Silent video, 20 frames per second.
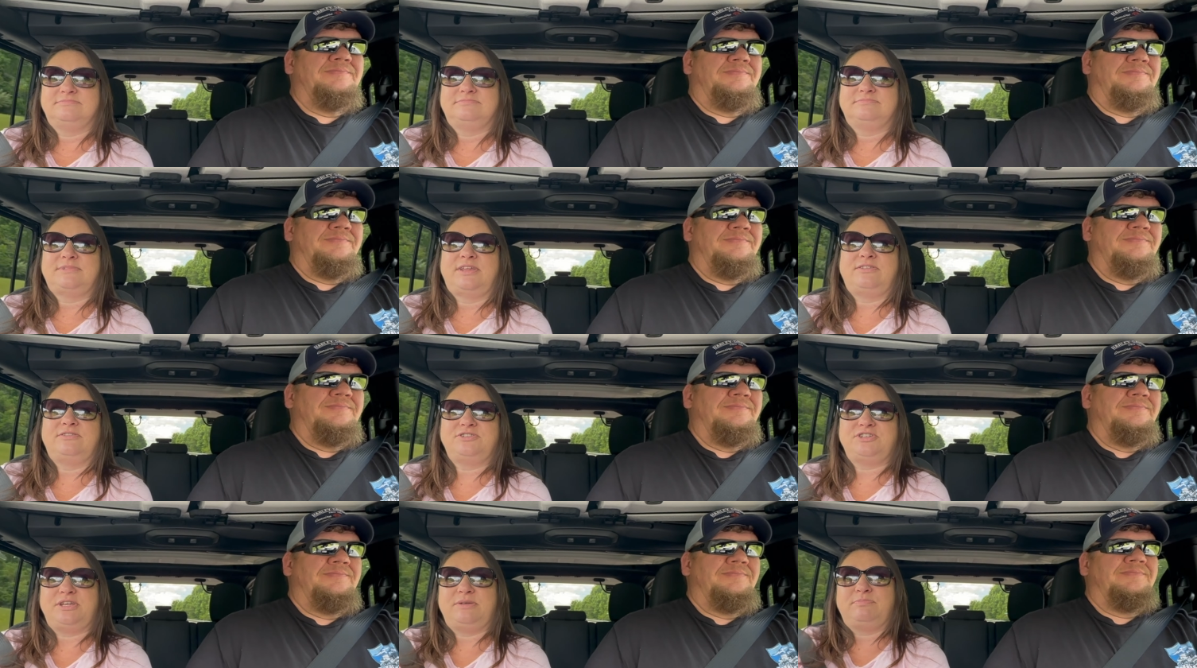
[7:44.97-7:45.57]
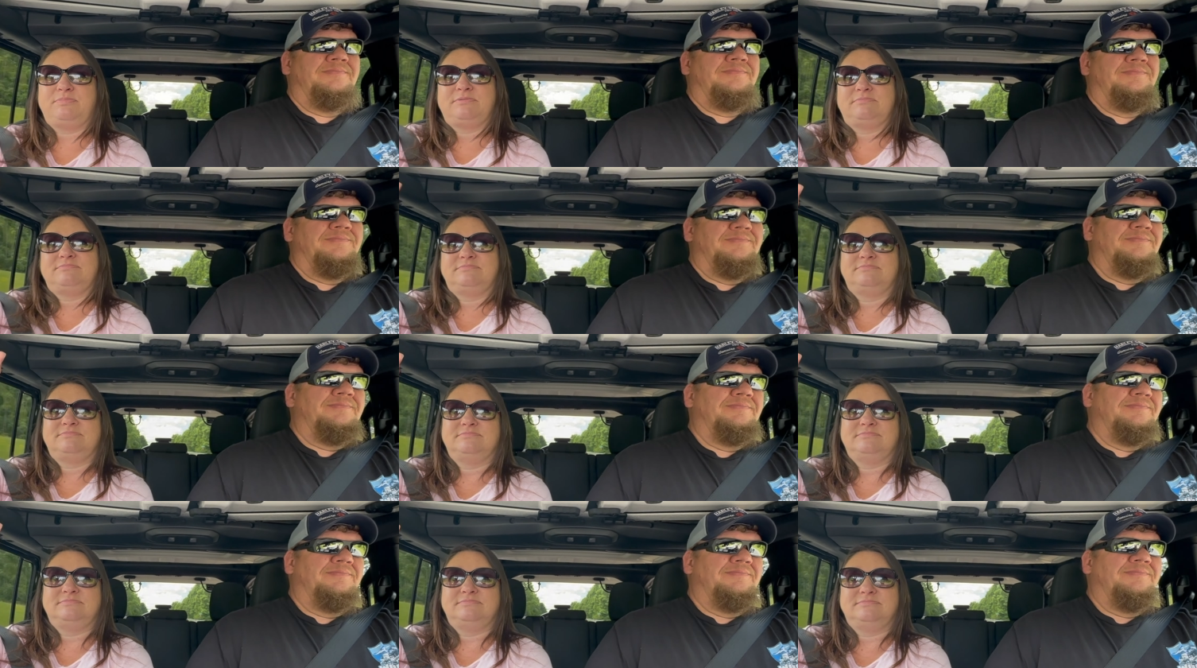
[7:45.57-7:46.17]
Speaker 1: Another Jeep.
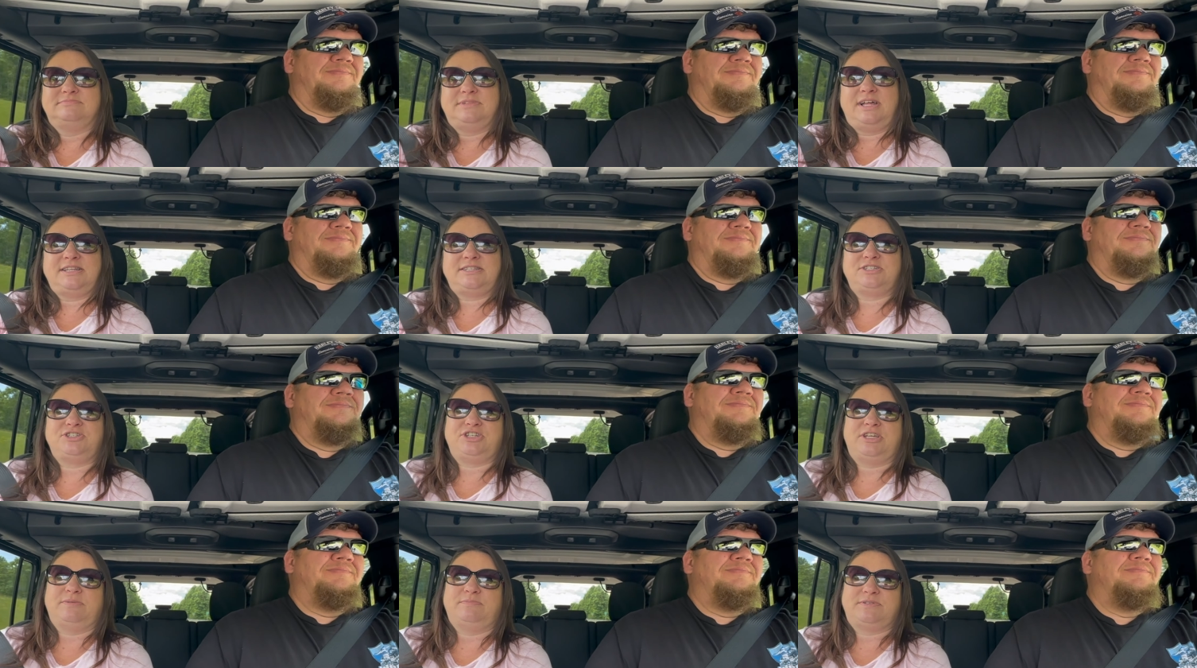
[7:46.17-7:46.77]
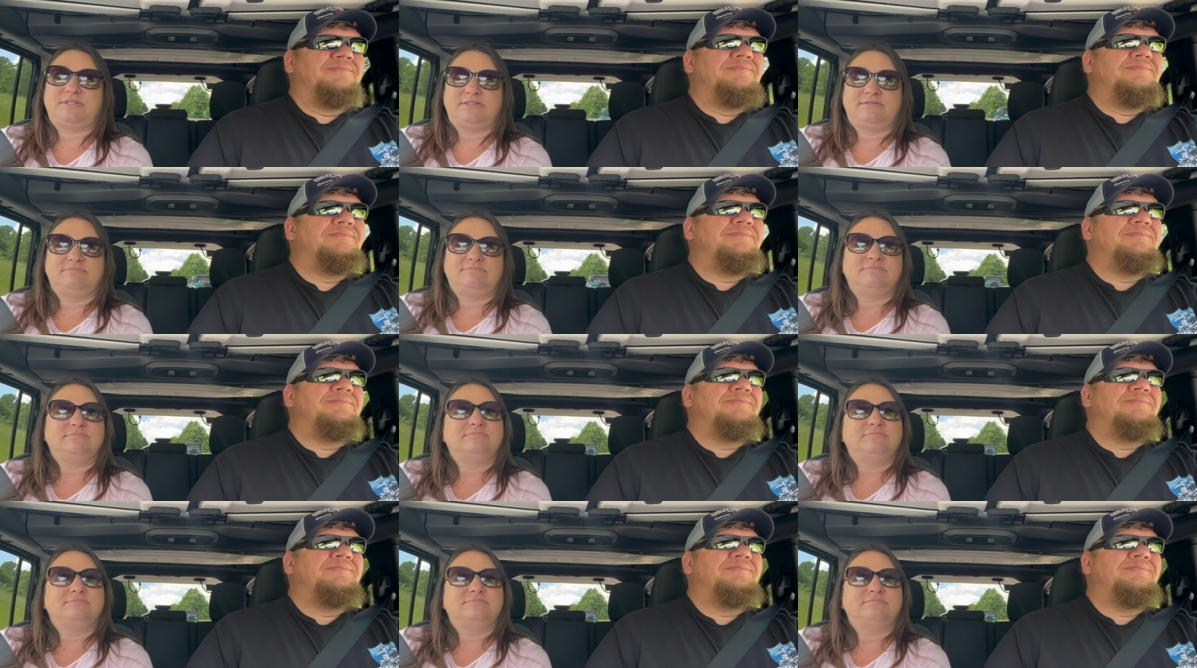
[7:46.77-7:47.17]
Lots of Jeeps.